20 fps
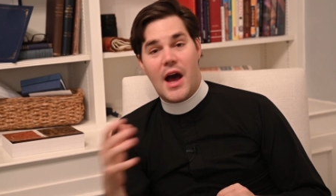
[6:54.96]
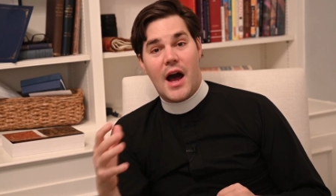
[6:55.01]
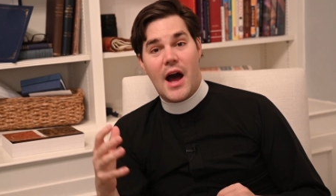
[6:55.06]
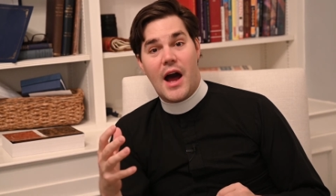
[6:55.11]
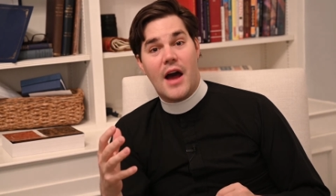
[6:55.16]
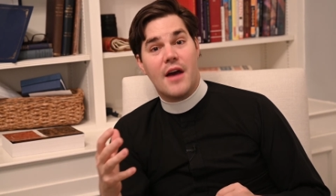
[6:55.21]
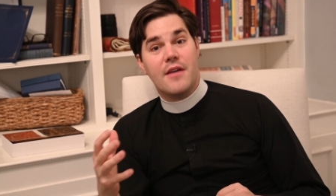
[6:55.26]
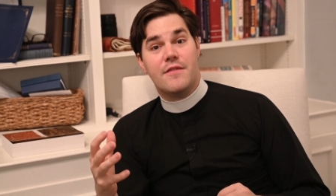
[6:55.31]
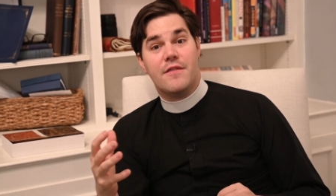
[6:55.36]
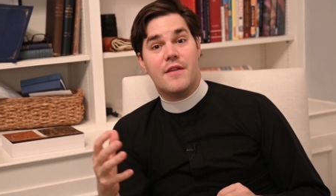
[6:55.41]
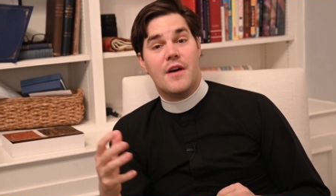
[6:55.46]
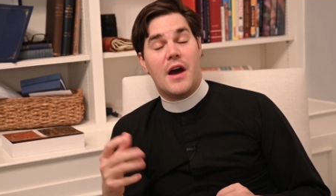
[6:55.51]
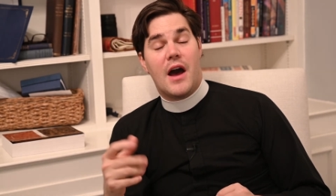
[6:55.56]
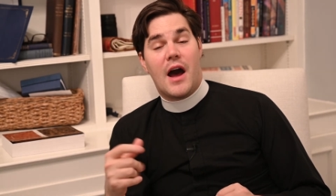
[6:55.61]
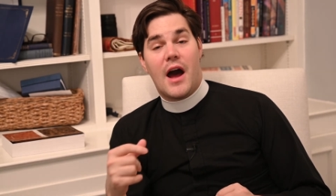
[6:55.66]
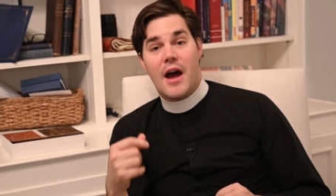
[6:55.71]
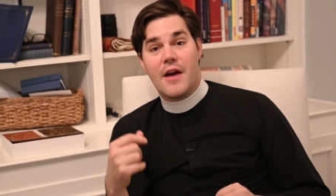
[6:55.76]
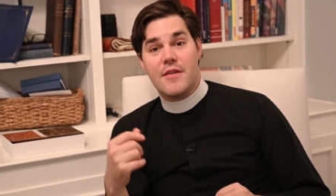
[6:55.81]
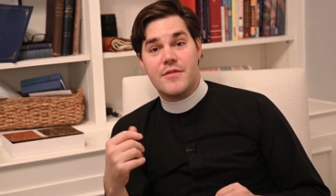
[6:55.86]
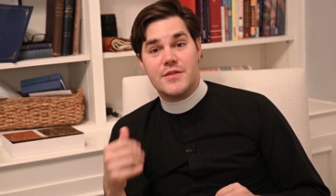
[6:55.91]
I've,
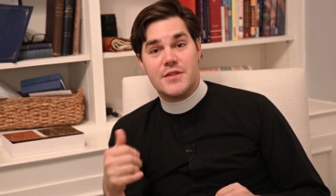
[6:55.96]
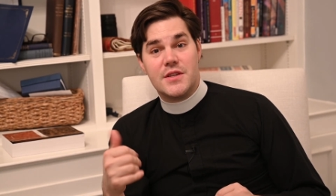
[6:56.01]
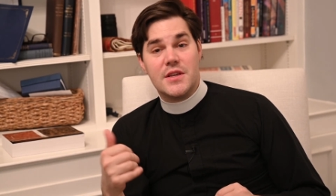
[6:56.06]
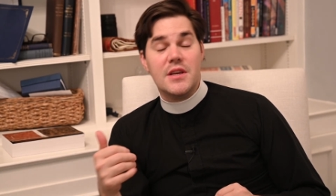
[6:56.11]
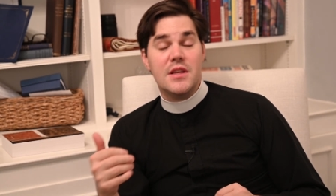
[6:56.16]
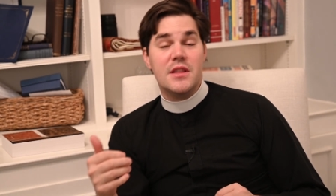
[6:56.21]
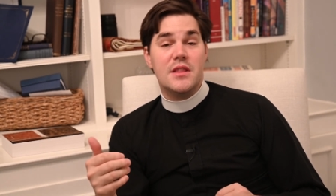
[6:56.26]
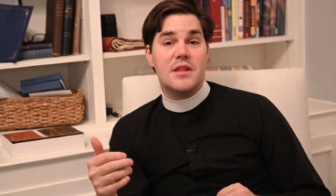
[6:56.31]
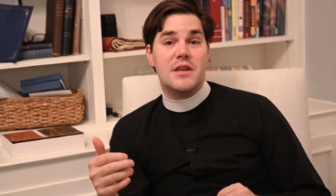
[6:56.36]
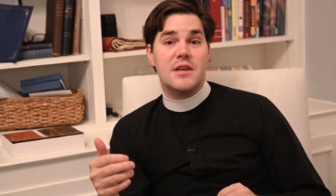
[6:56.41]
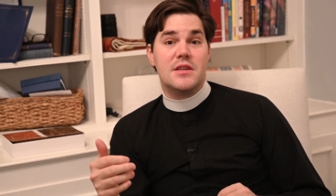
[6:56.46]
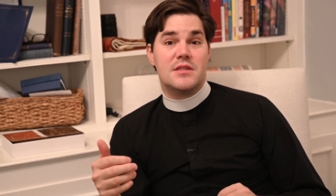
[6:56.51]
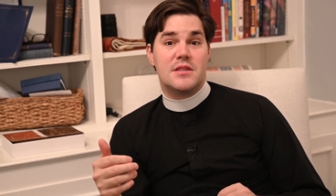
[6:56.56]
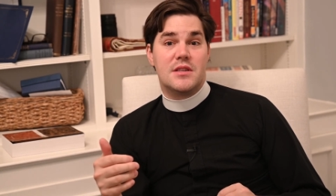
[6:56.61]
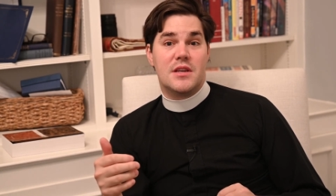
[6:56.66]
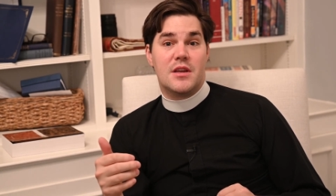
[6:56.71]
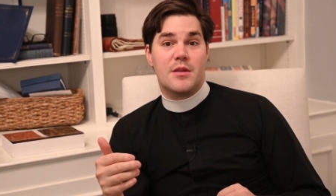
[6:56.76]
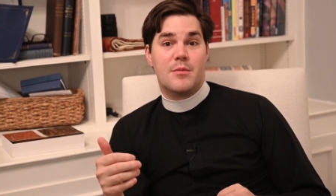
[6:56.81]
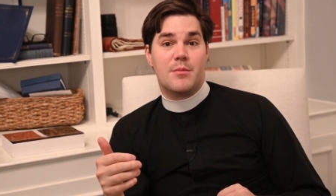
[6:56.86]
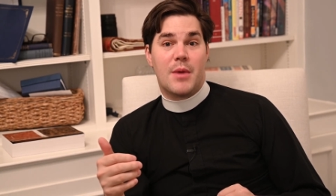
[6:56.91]
I've seen this
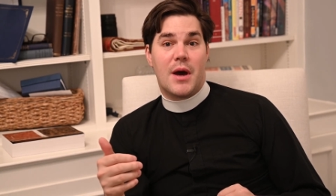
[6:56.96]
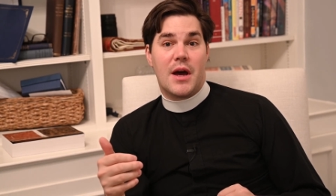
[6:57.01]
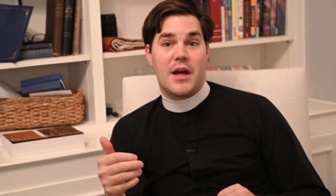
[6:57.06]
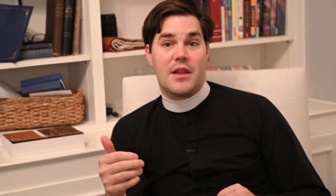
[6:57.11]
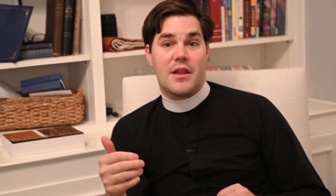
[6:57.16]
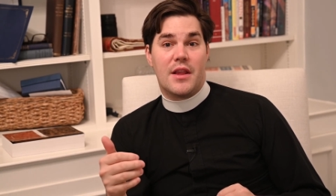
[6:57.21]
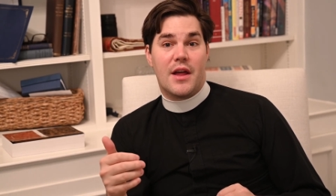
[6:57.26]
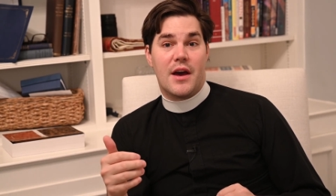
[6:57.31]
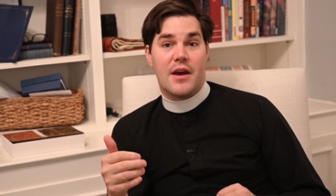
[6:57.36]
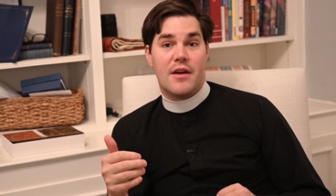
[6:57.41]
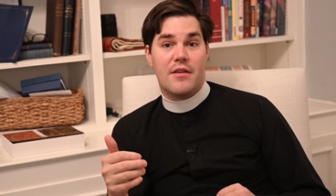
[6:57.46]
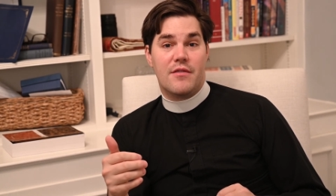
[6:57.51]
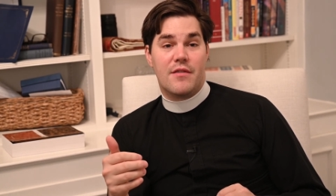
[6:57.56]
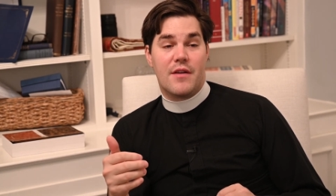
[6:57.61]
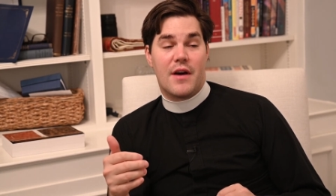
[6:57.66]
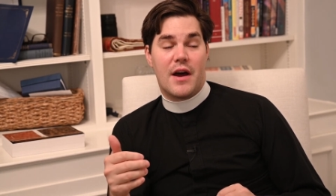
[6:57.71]
in my life.